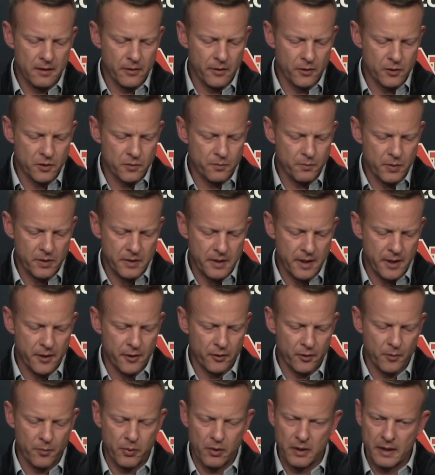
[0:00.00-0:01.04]
those
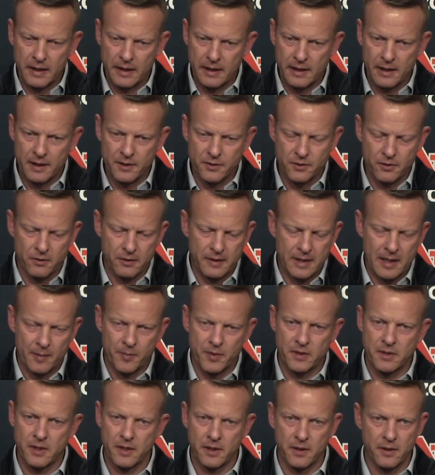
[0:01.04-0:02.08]
particular plays, or in that
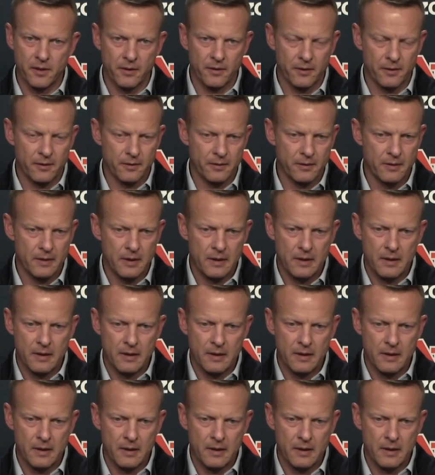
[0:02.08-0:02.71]
particular